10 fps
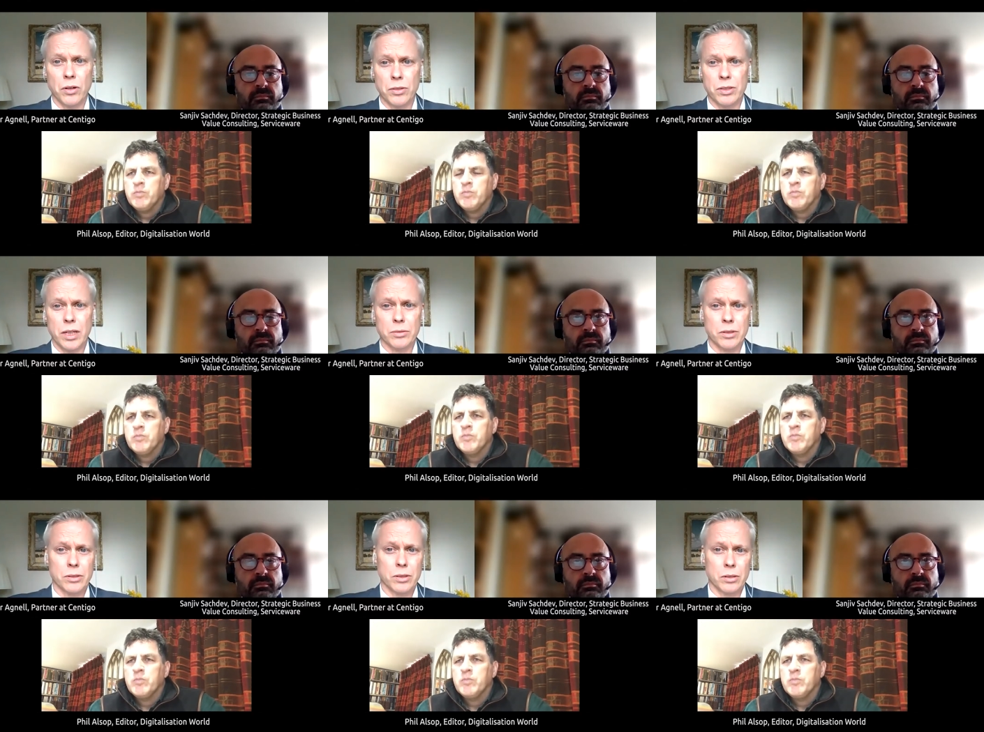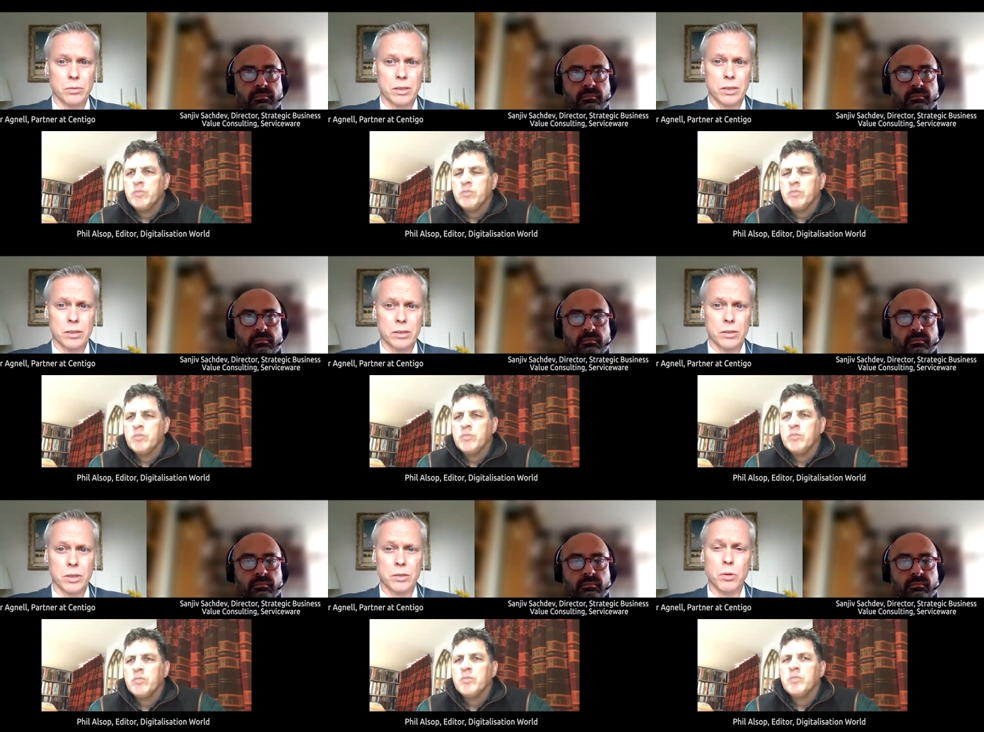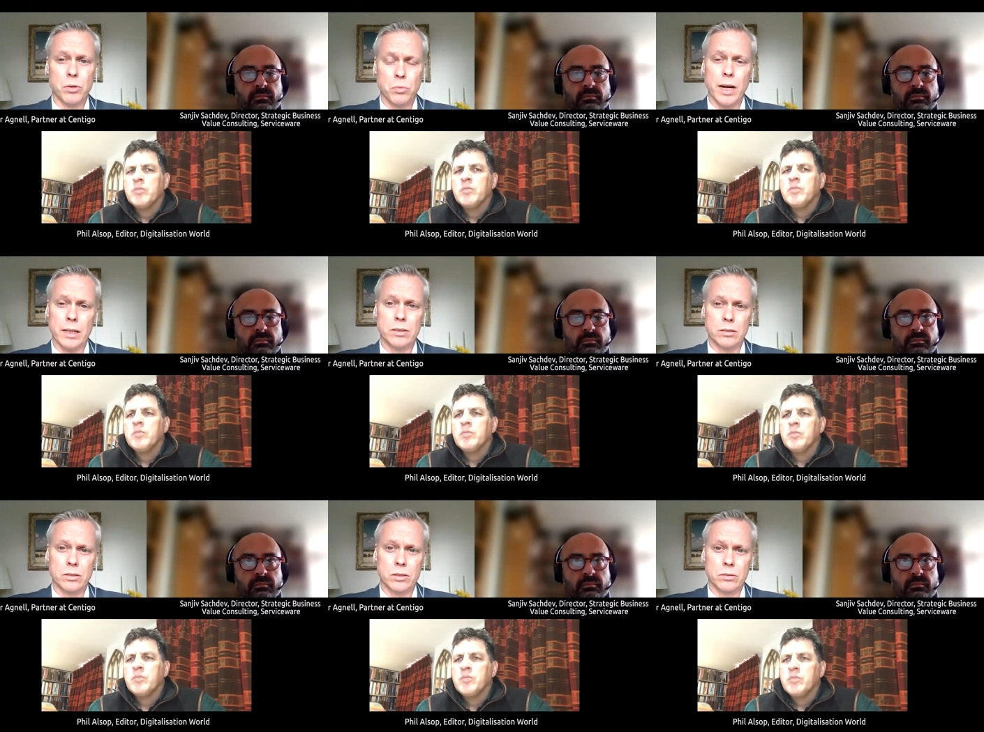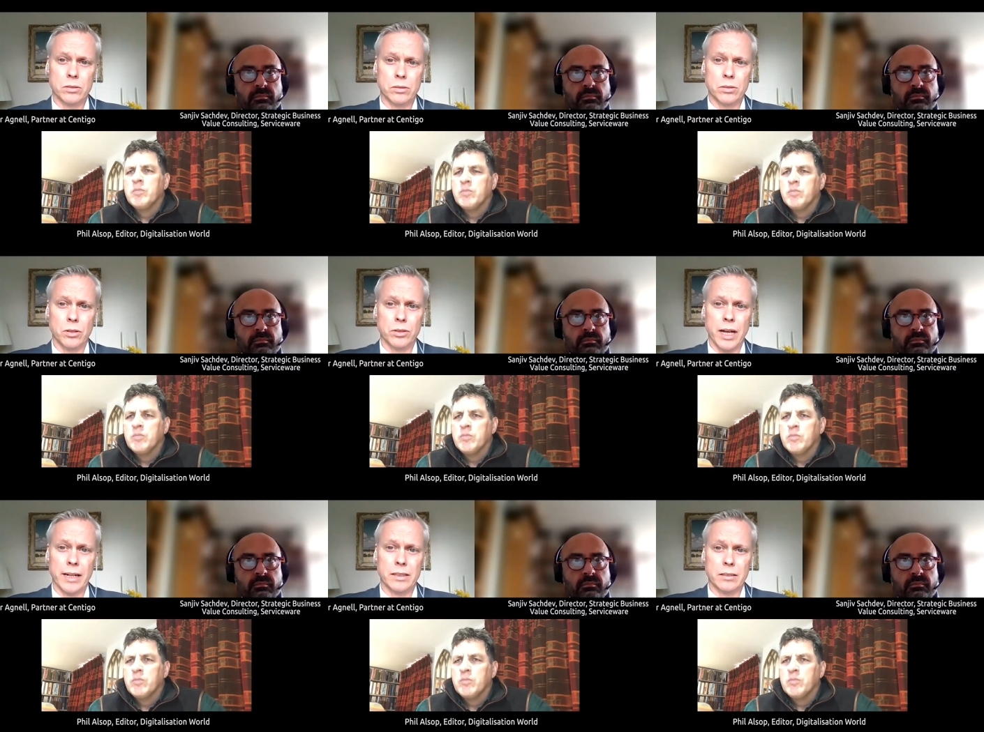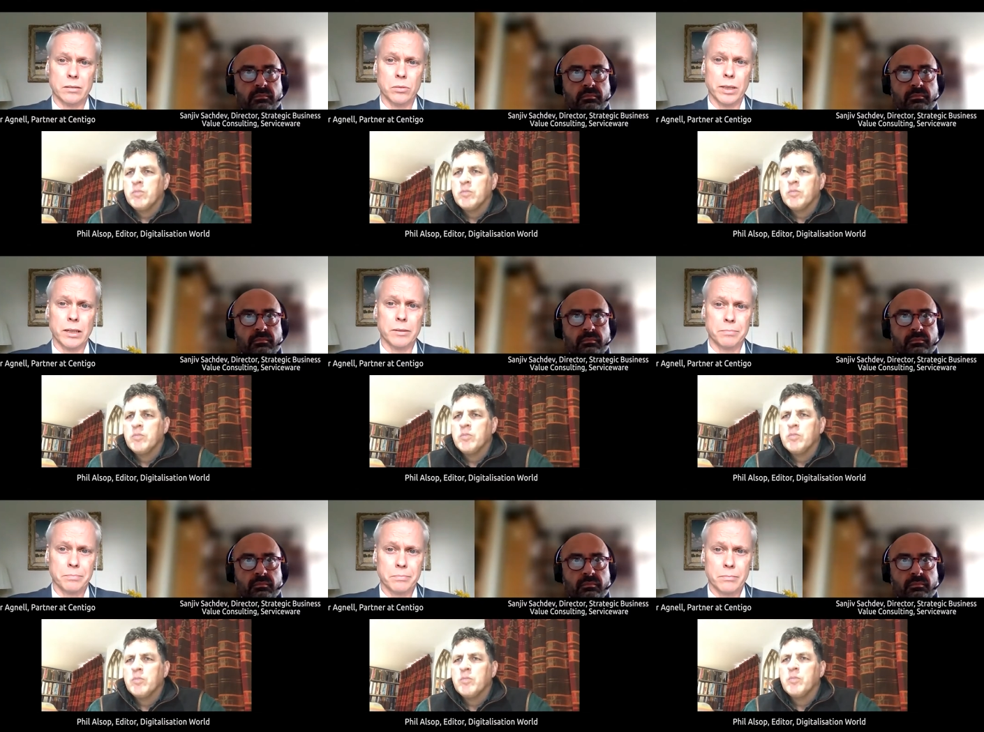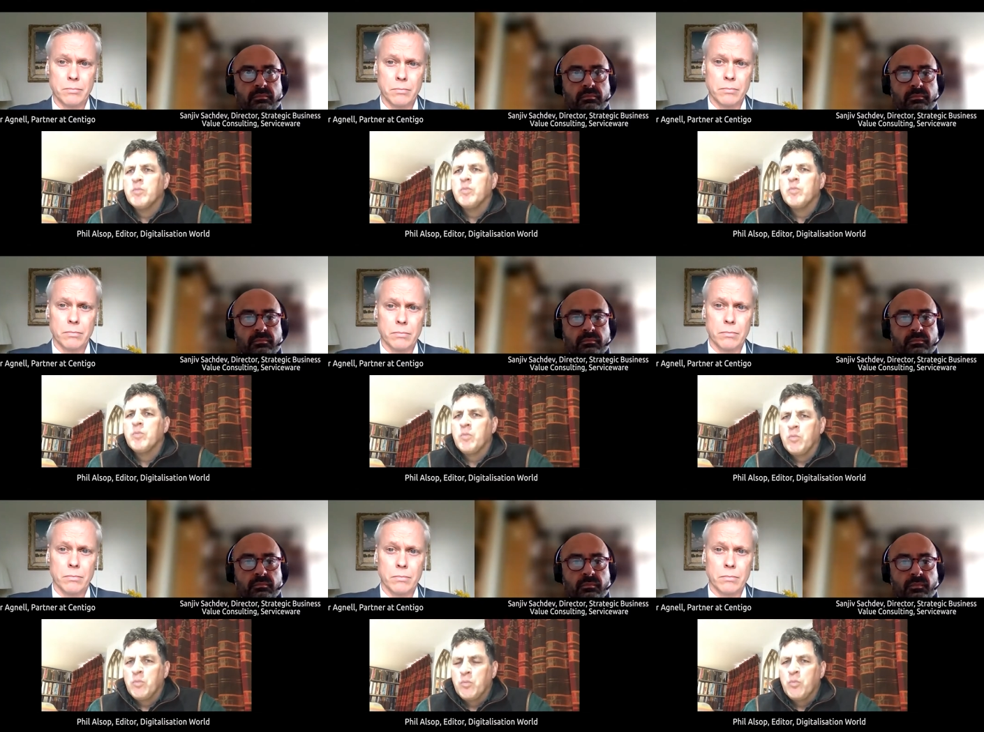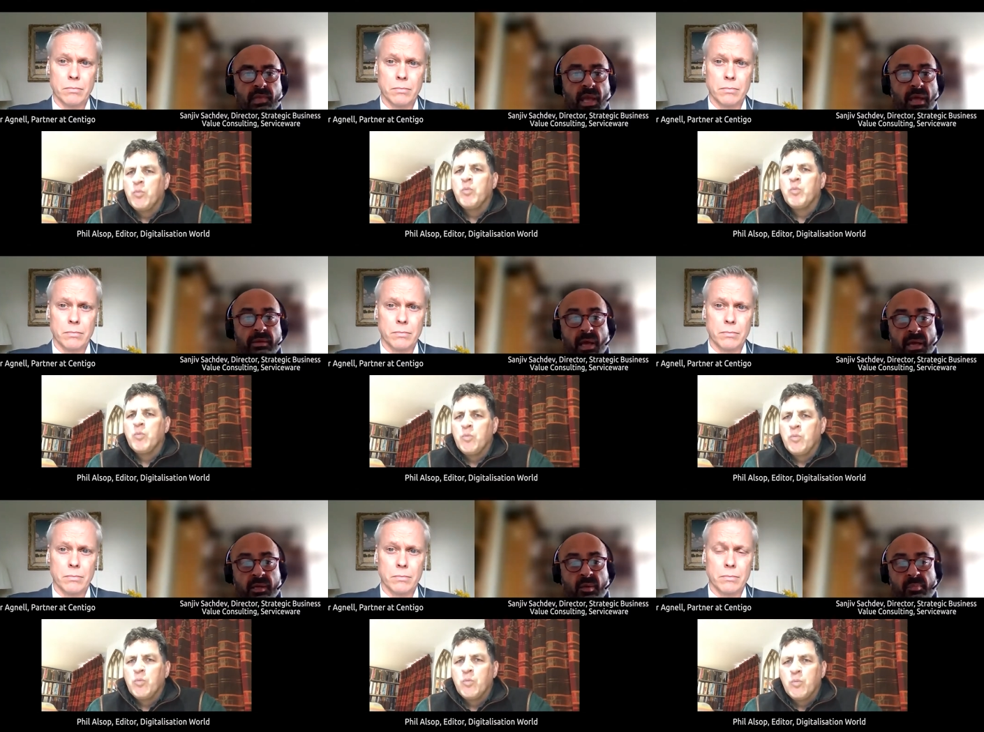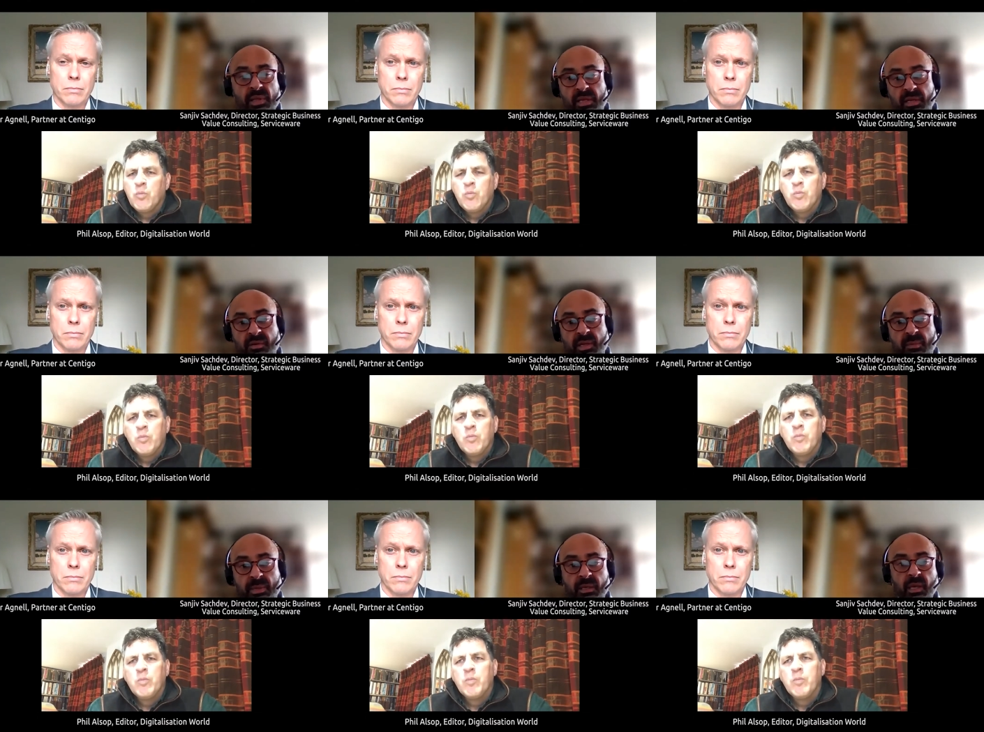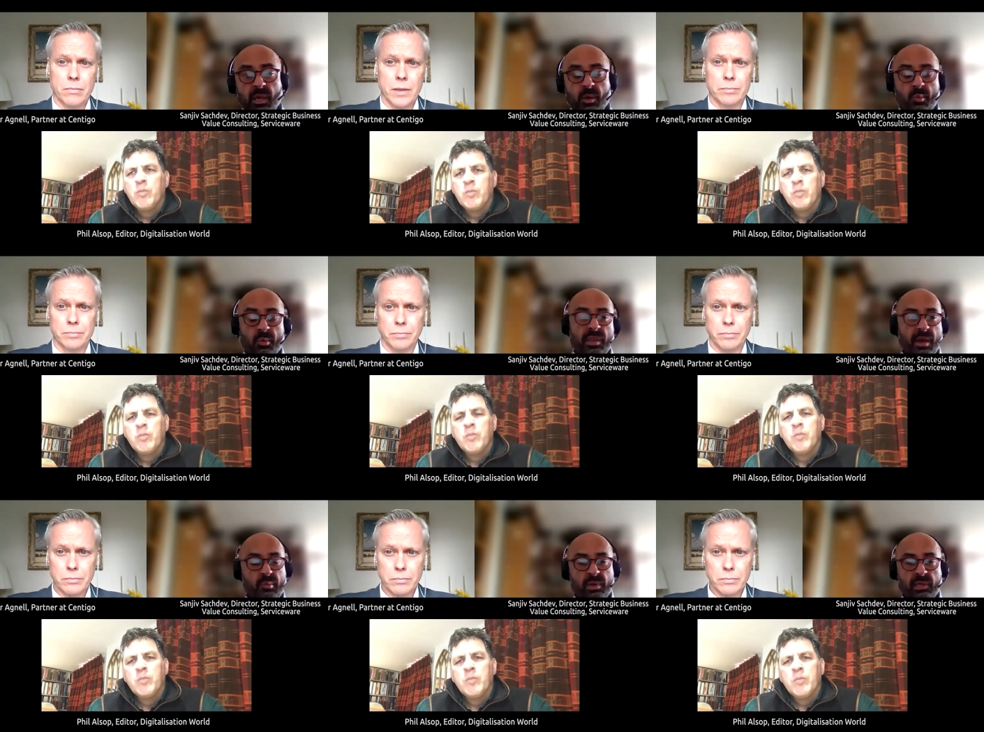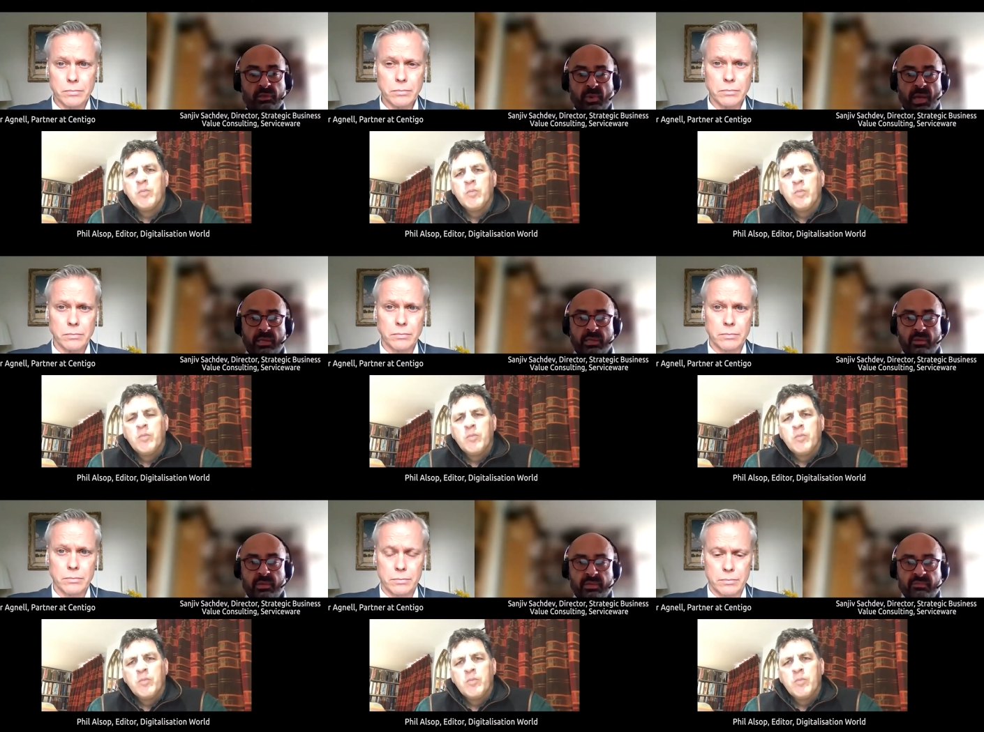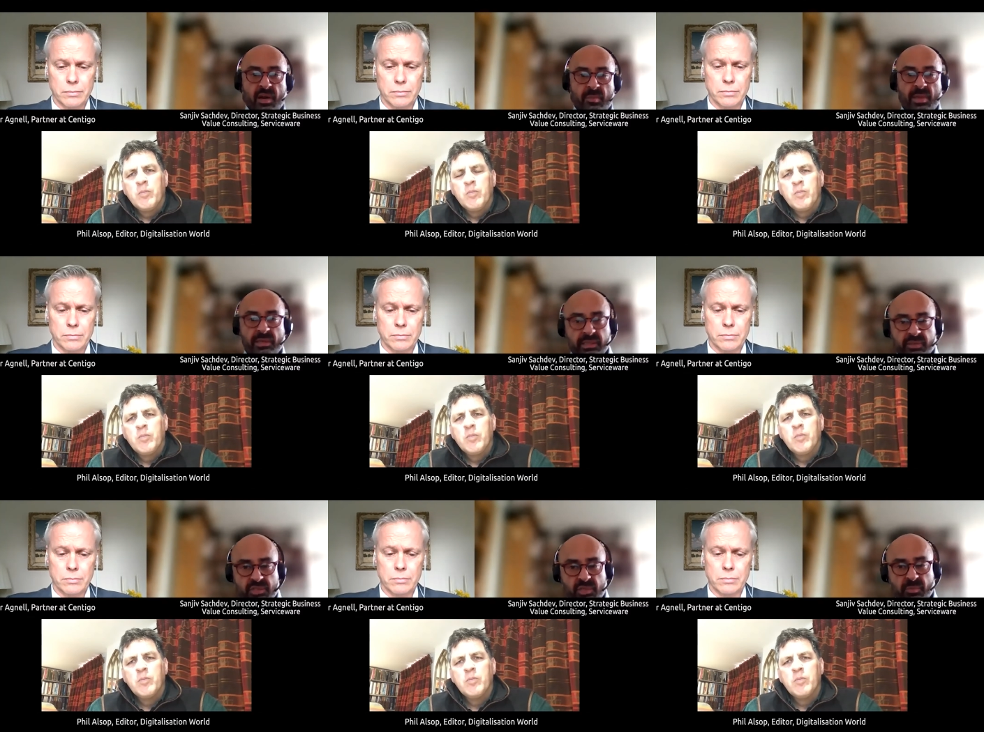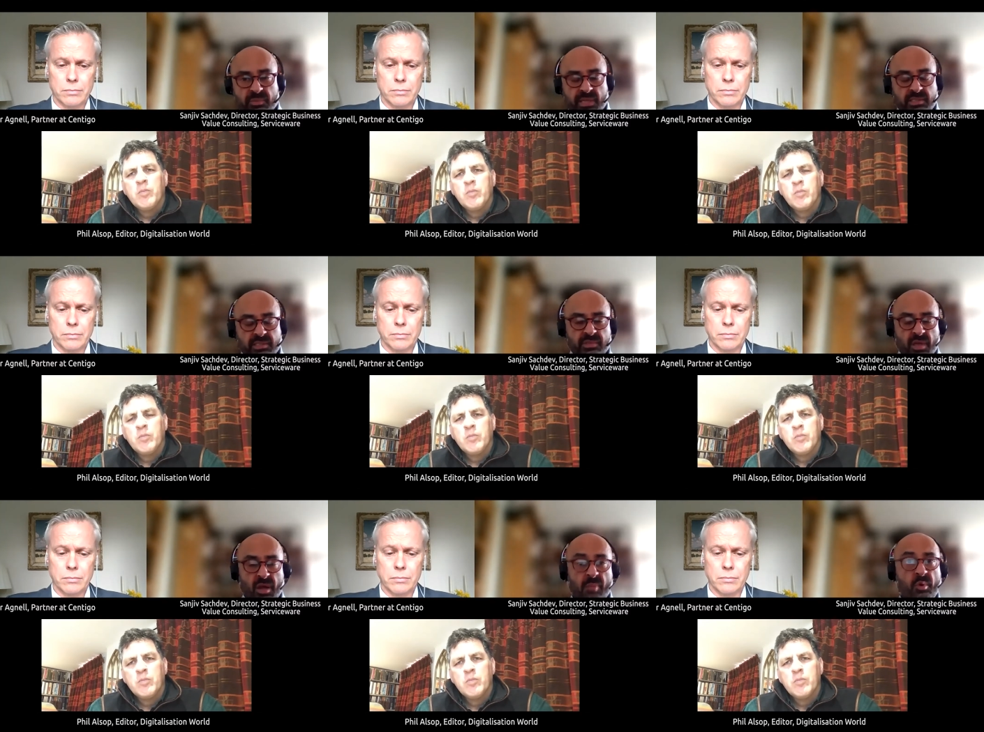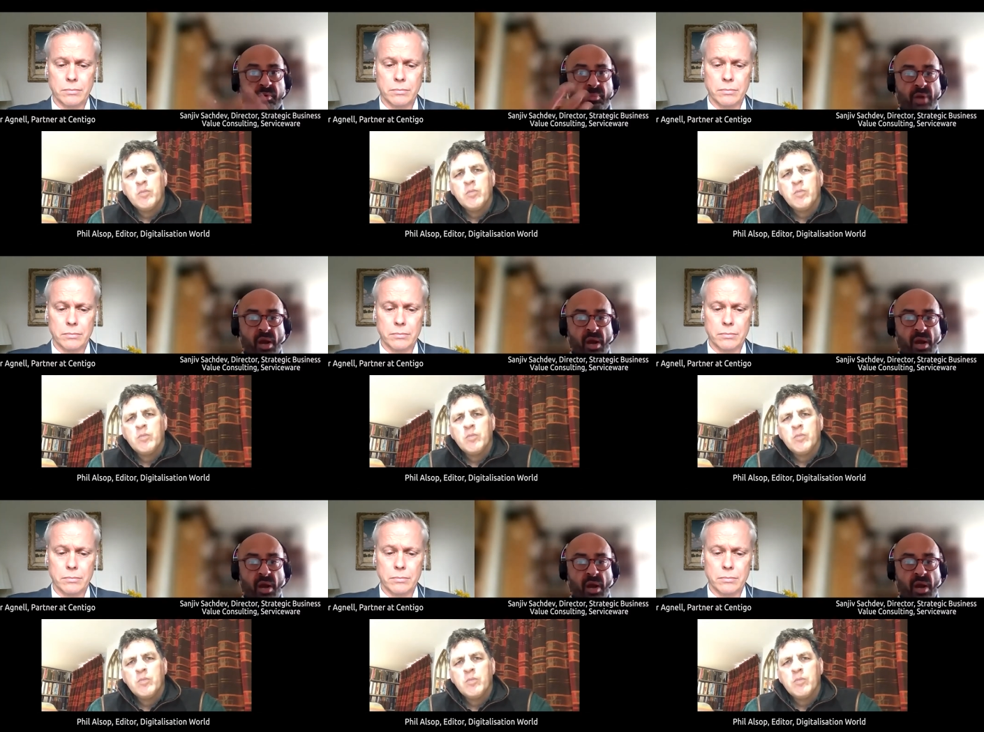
Speaker 1: fast now, so it's worthwhile to start acting quickly.
Speaker 2: Yeah, I completely agree. I mean, we're in that world where the environmental ESG objectives are more of a